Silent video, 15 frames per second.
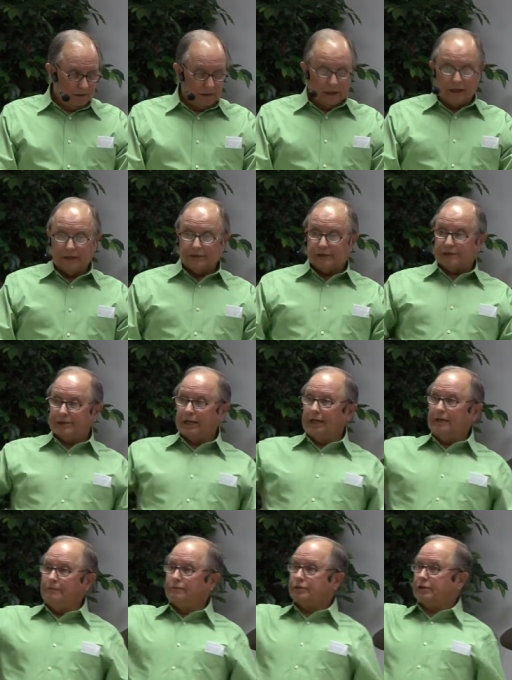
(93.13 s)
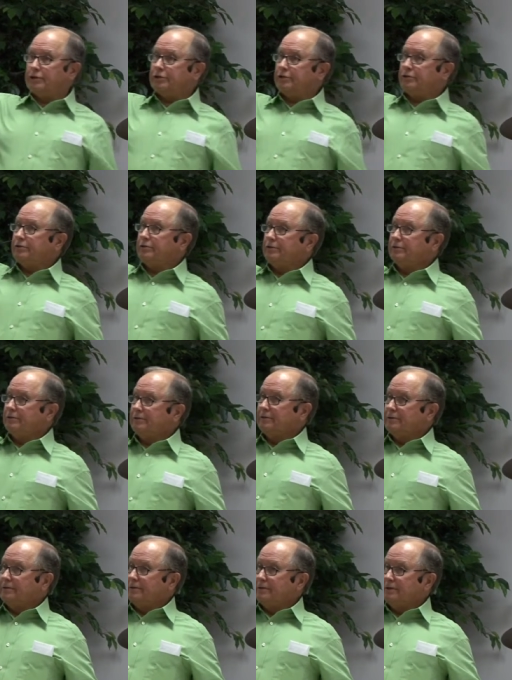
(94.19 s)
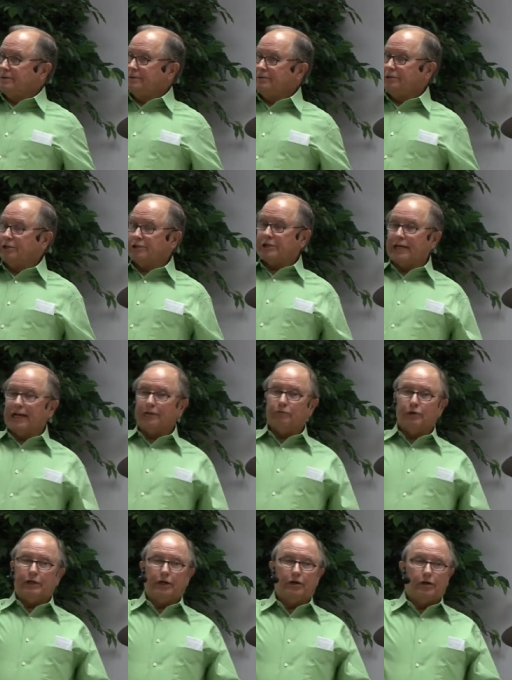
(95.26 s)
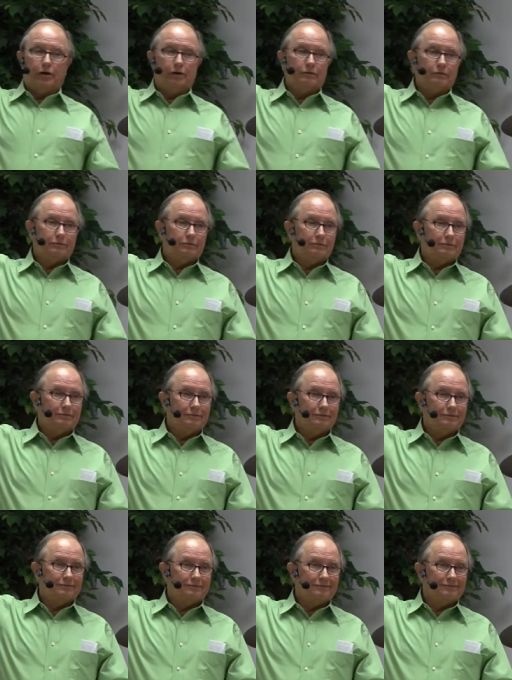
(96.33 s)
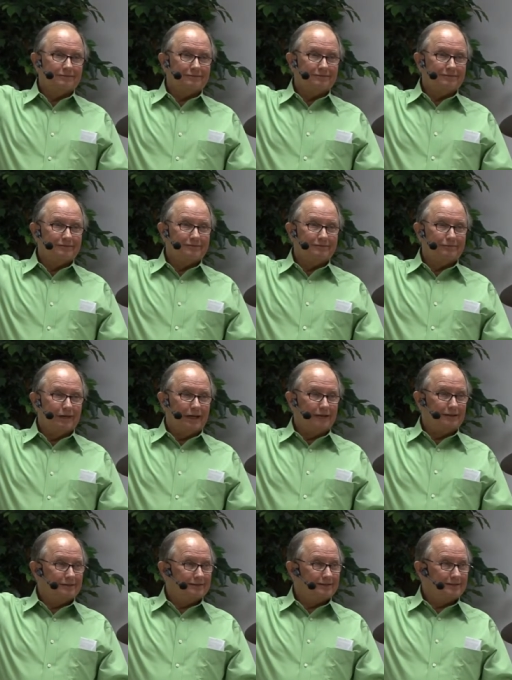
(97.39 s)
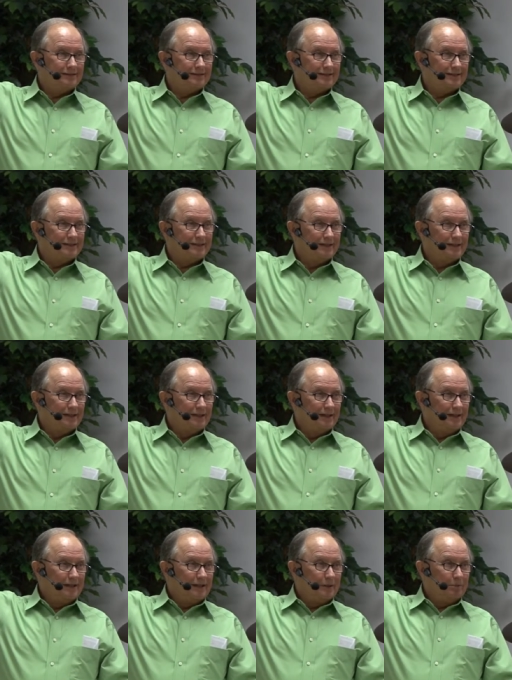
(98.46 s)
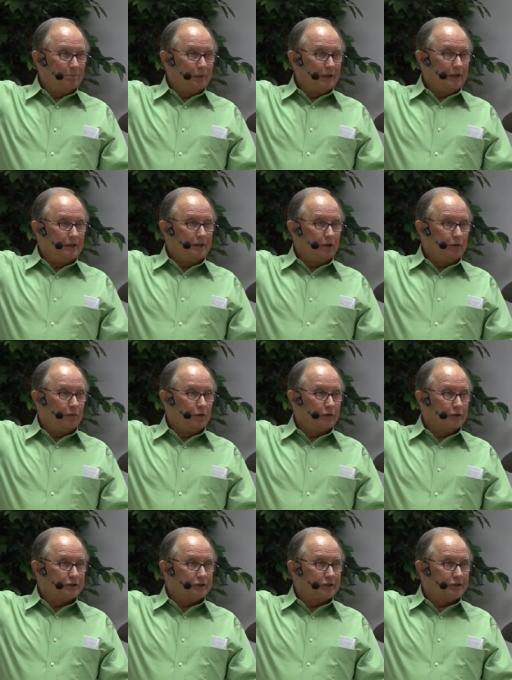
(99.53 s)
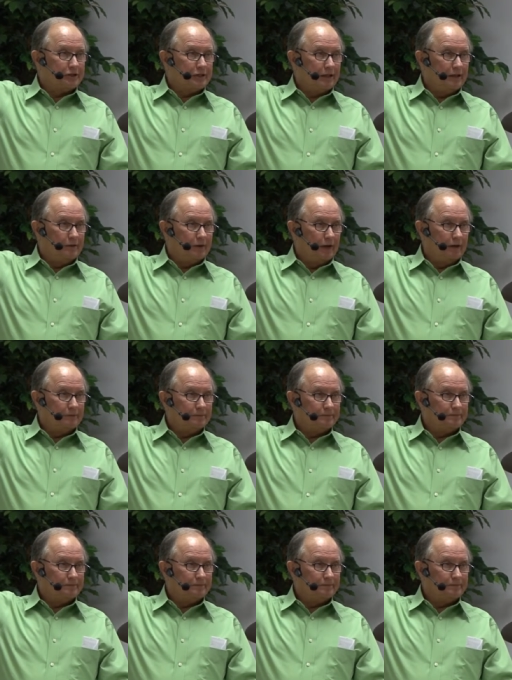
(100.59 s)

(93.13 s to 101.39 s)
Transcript: God saves us just like we are, right? But he don't want us to stay there.